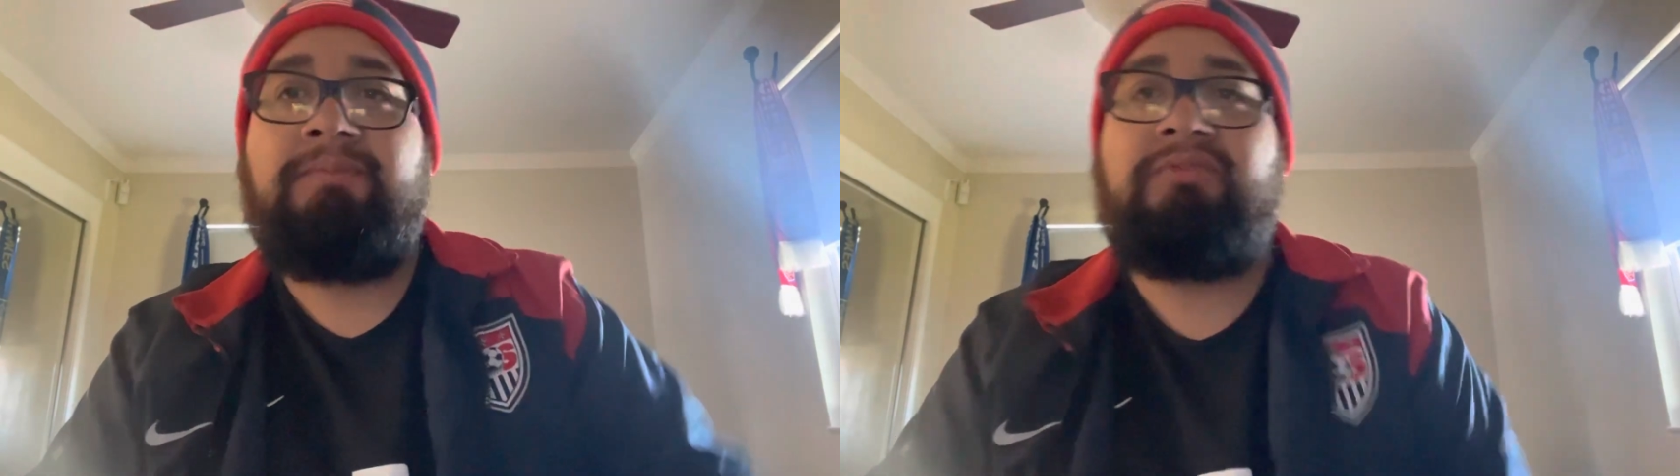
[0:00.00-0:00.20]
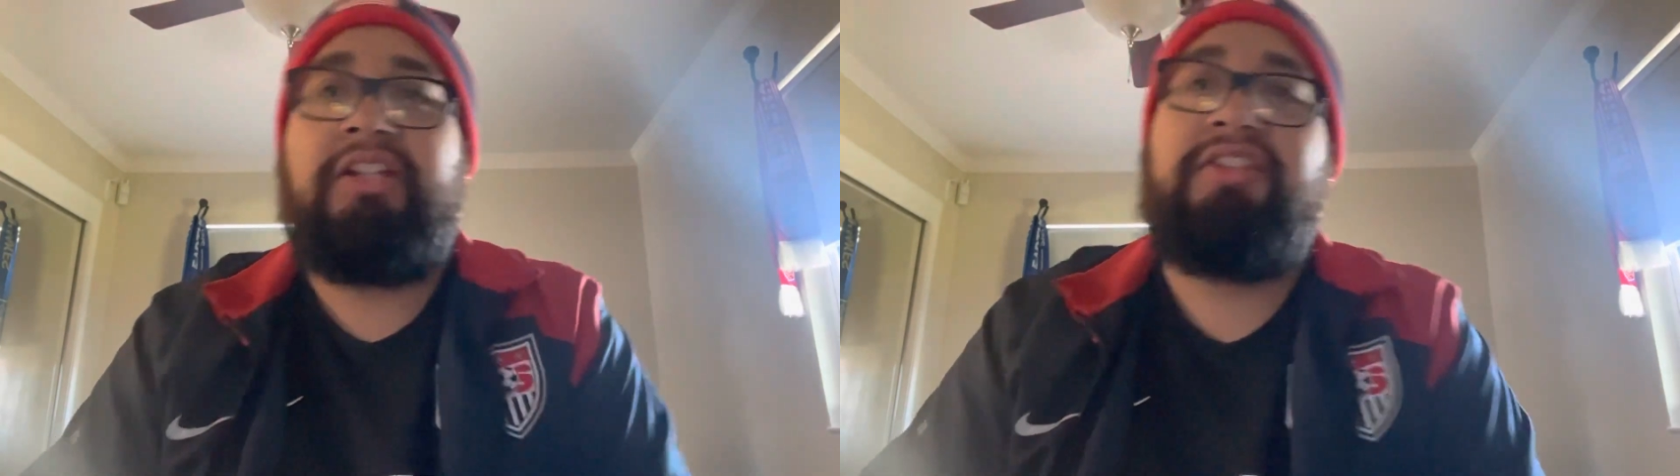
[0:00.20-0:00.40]

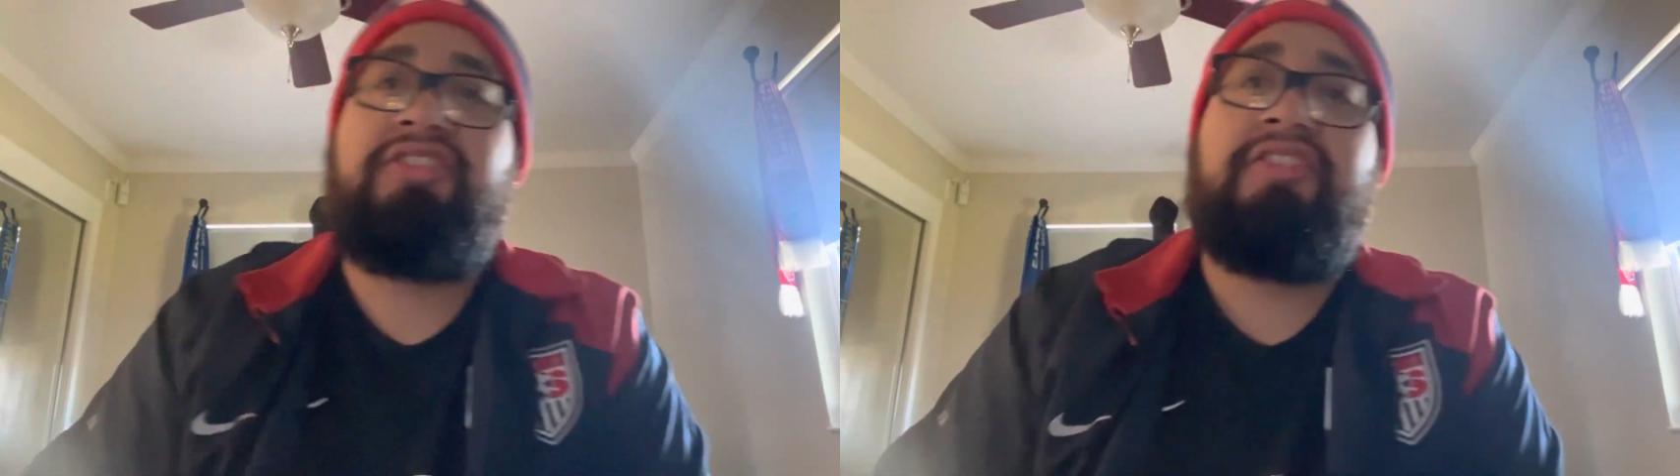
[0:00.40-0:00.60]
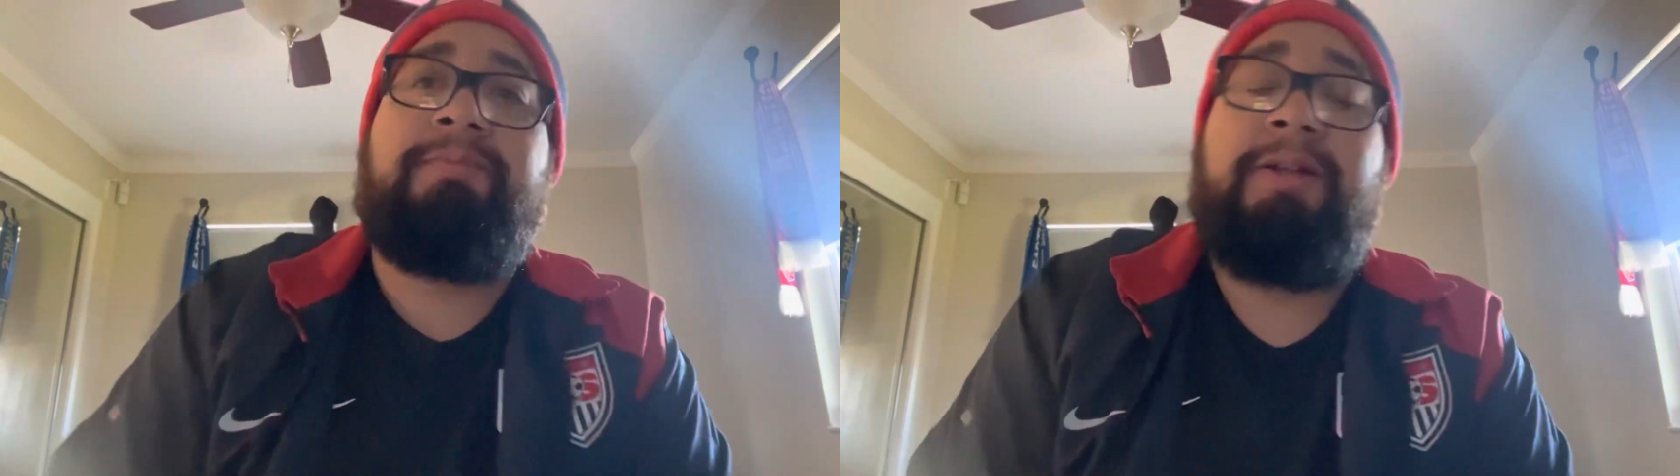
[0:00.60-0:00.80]

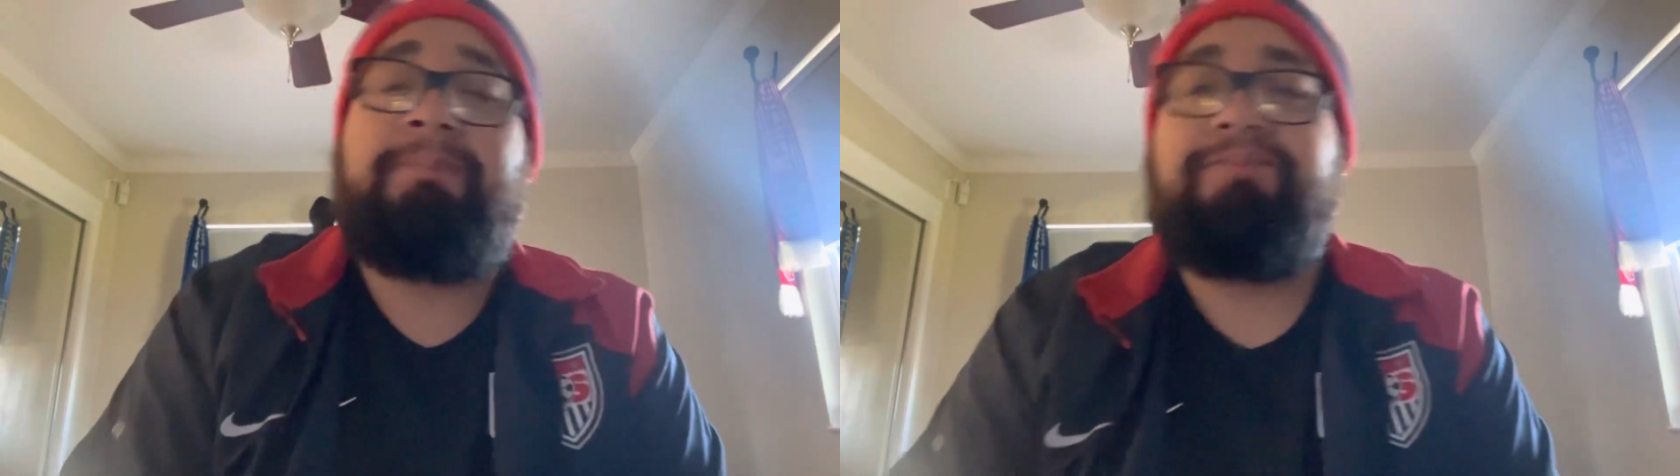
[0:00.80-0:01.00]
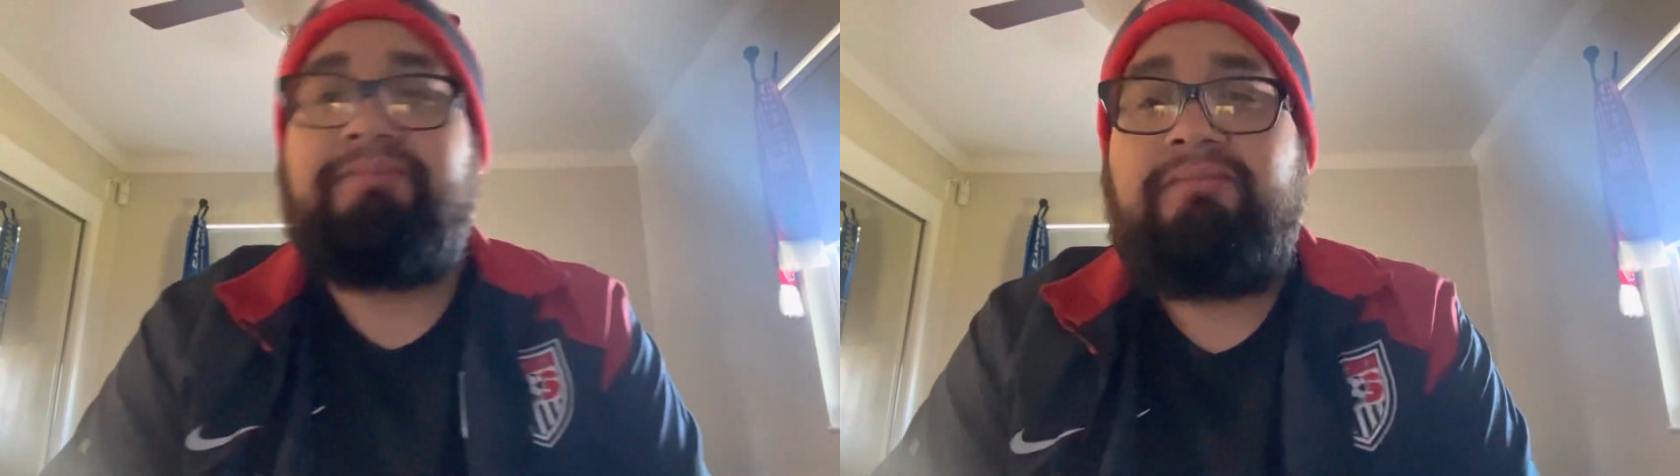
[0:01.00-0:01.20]
Delicious,
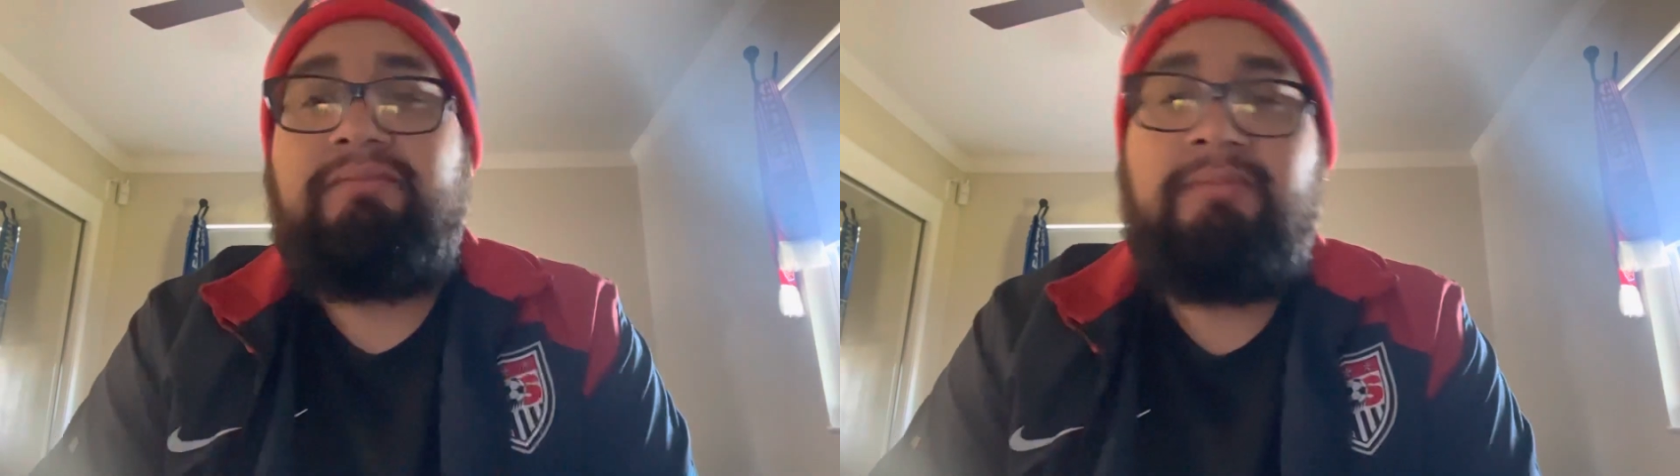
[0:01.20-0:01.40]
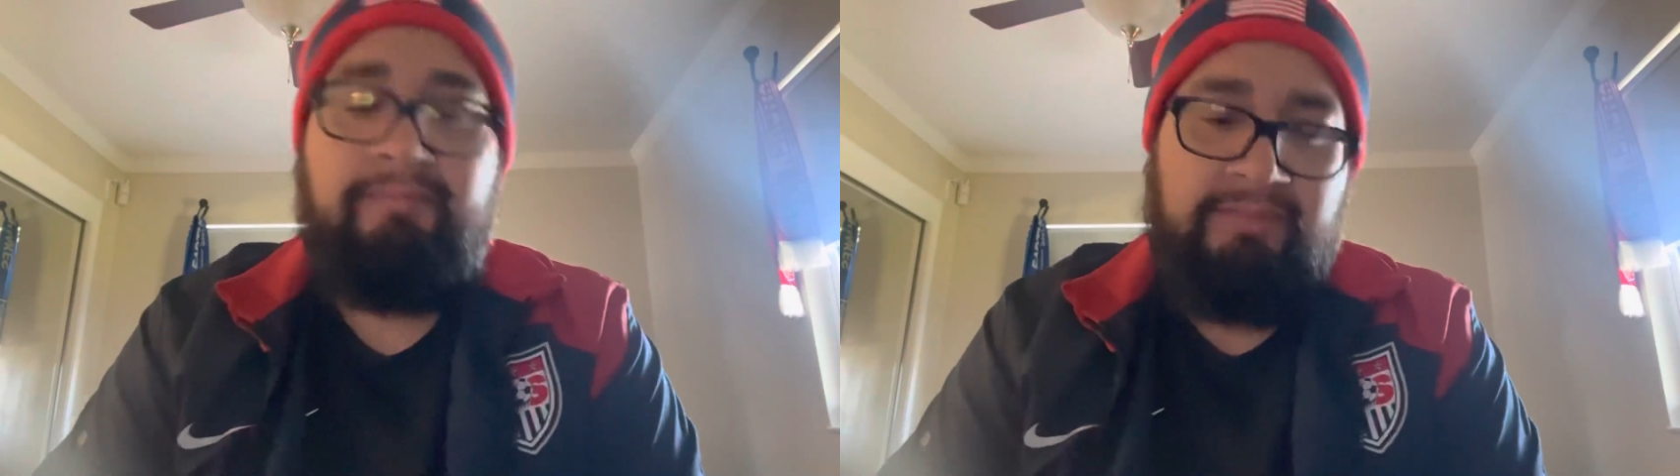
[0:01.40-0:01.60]
but
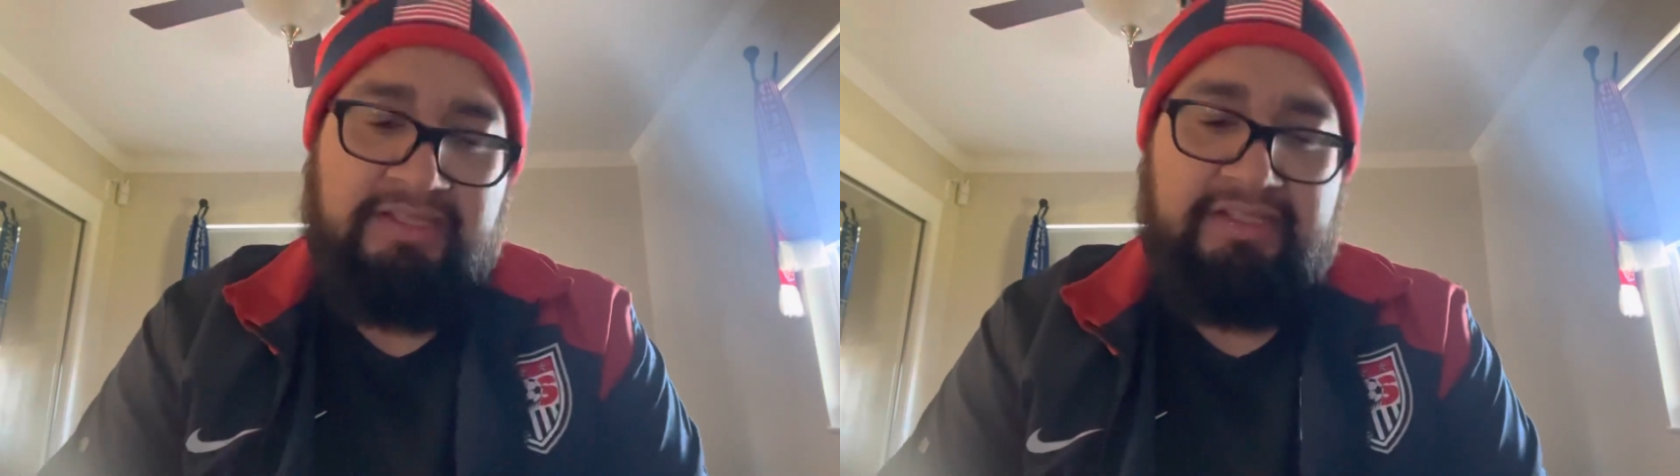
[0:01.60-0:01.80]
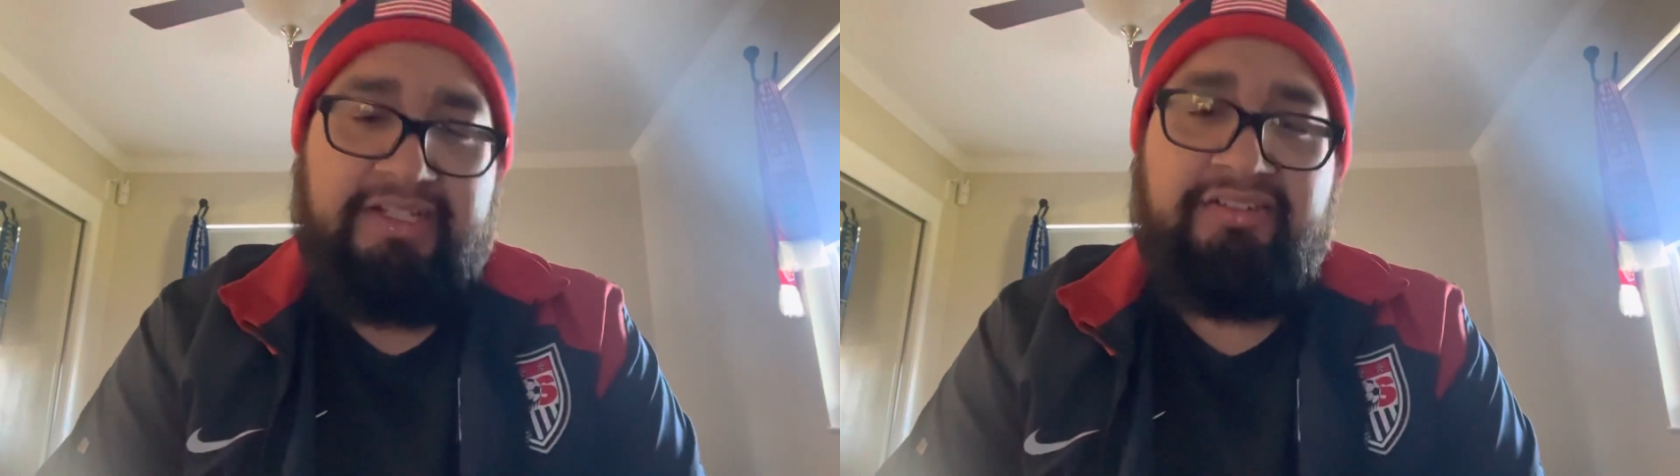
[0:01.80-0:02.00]

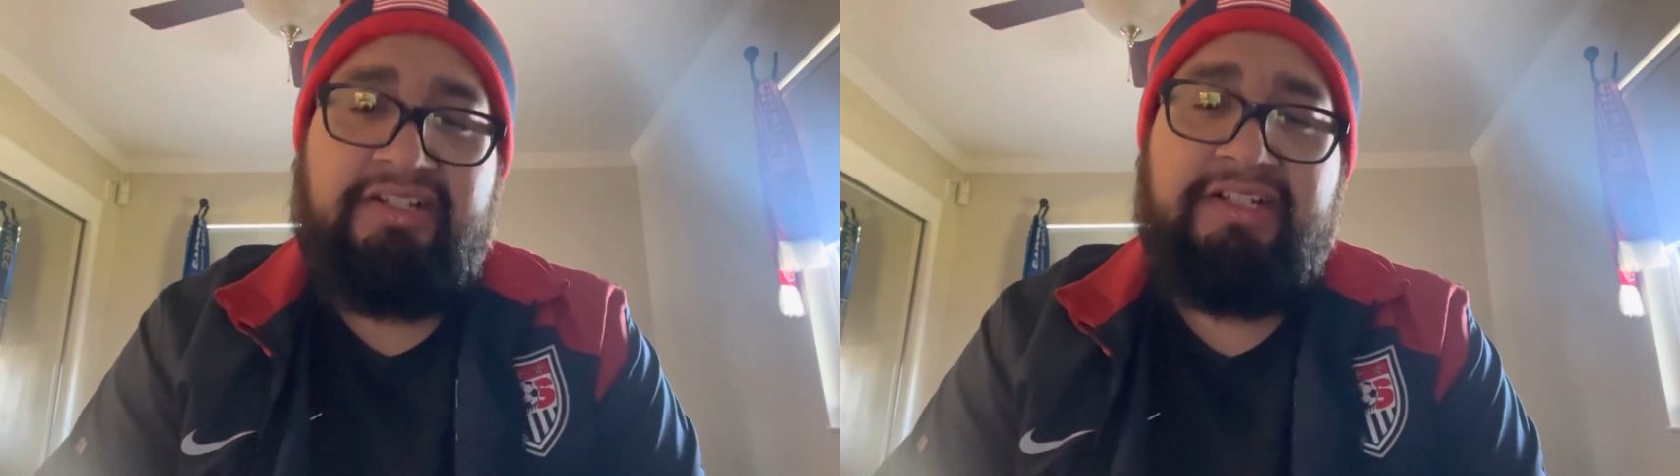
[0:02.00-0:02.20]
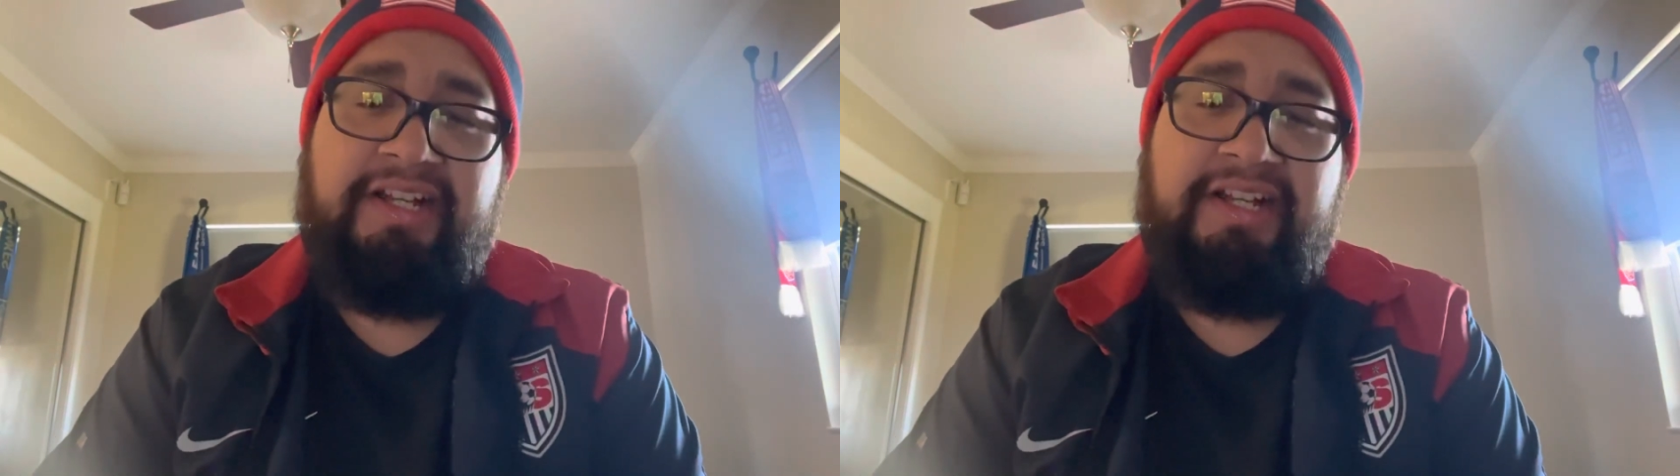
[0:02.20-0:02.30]
like I said,